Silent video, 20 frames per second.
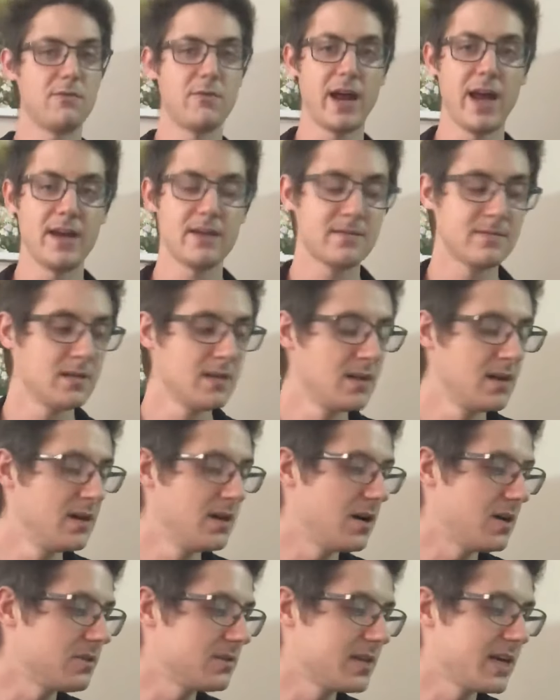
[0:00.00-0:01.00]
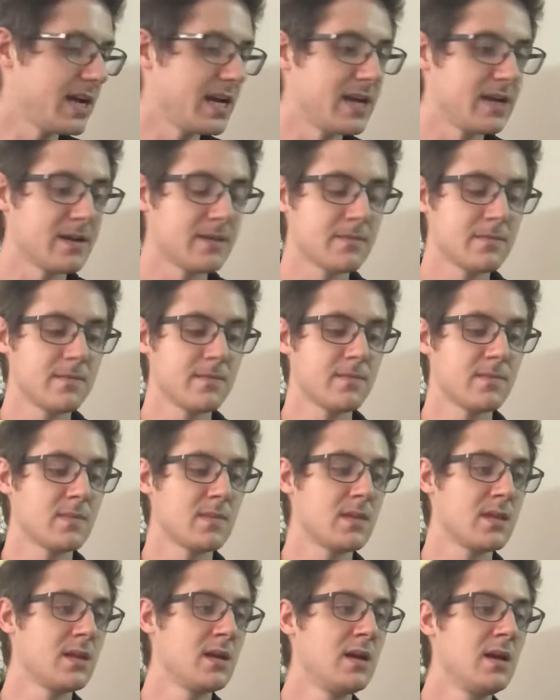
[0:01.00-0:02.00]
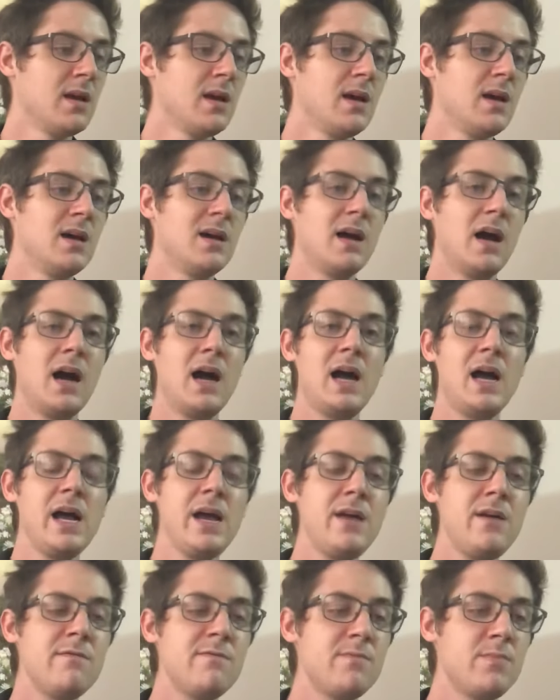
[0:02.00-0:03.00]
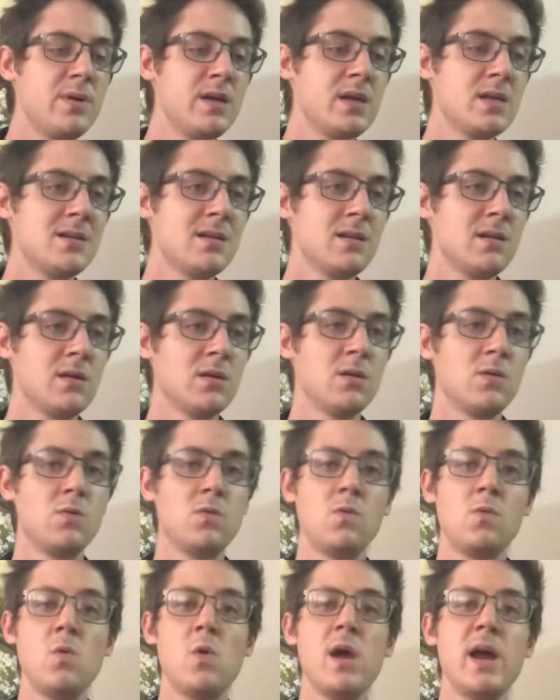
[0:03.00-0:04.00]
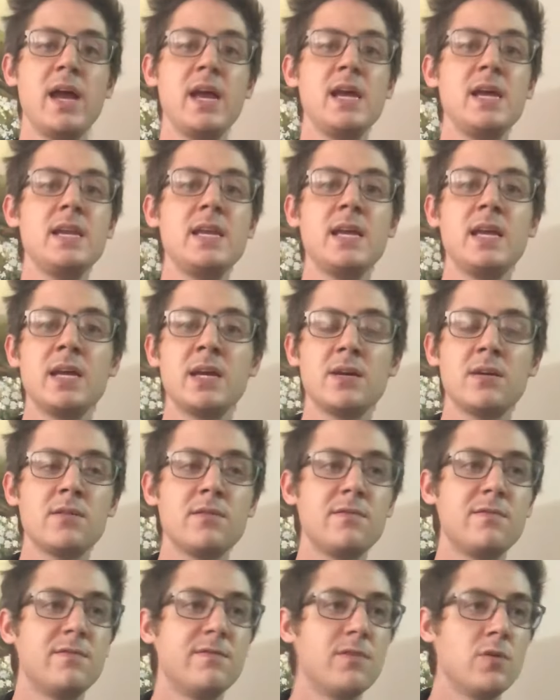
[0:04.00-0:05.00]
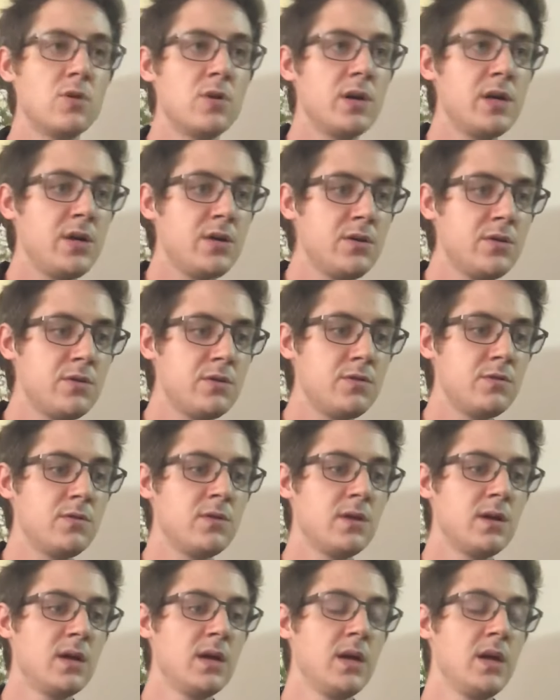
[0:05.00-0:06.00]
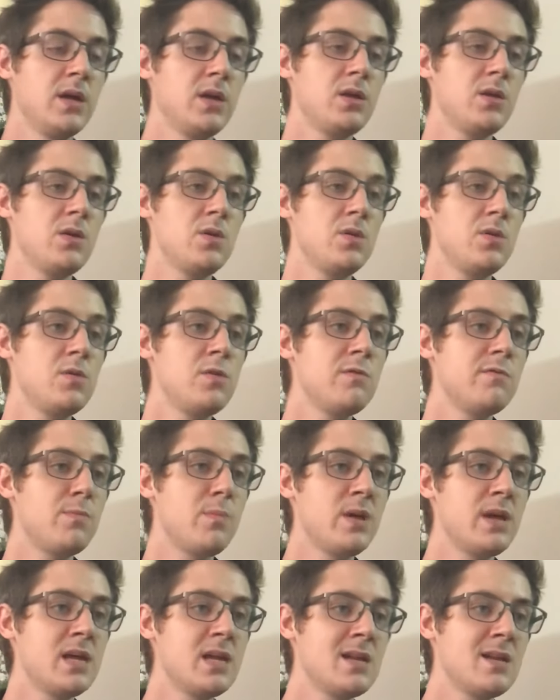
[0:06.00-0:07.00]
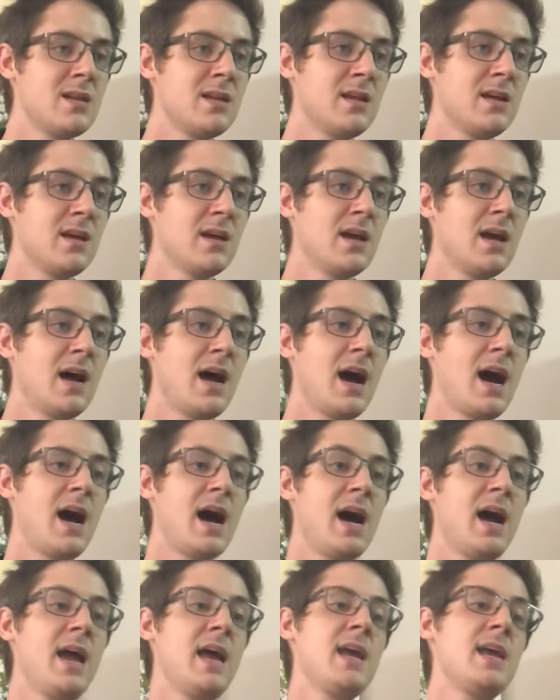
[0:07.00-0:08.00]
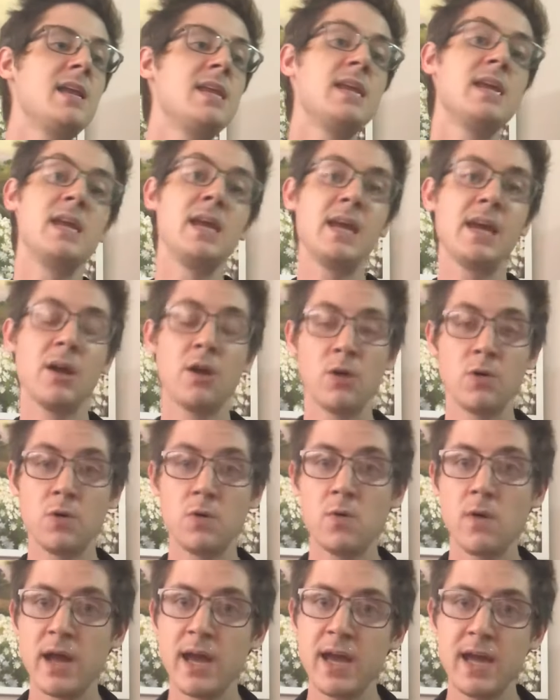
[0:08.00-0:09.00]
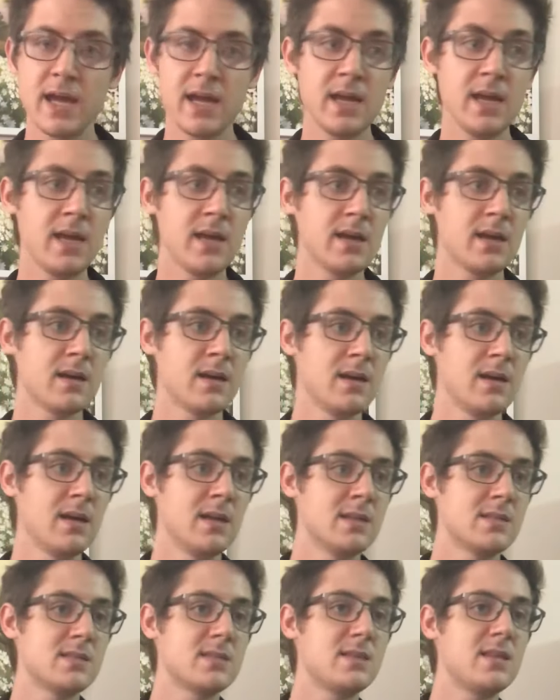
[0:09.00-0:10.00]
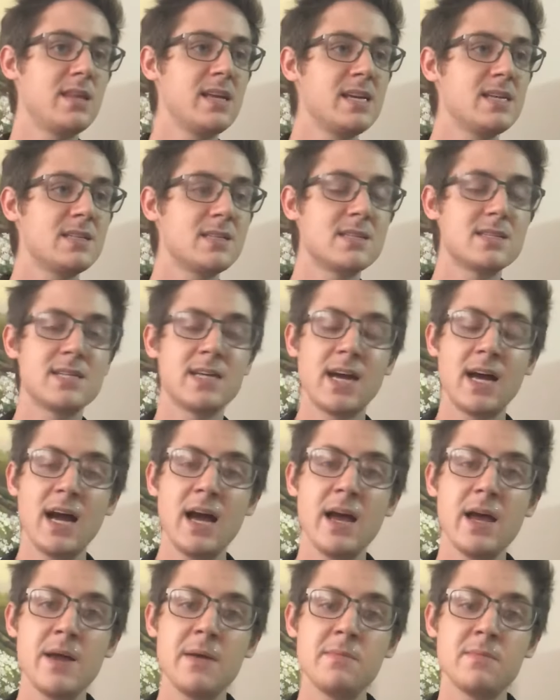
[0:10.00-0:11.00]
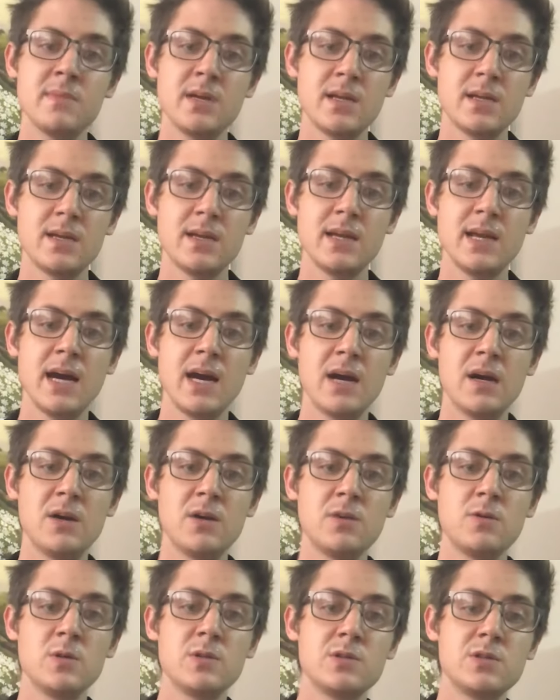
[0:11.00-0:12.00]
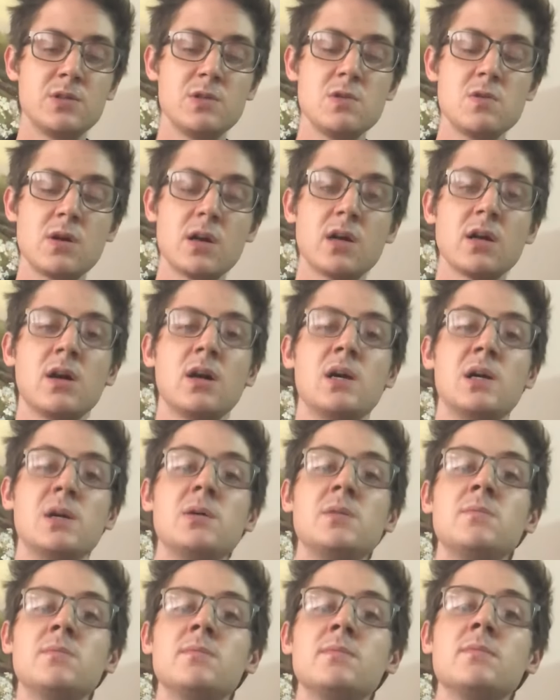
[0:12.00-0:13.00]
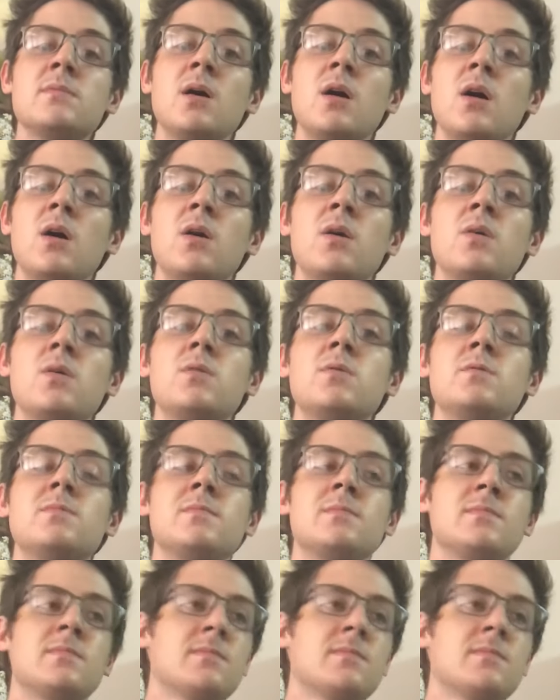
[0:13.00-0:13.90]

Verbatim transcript: Right? Okay. I've been waiting for you. You've been hiding away. It's this time now to come home.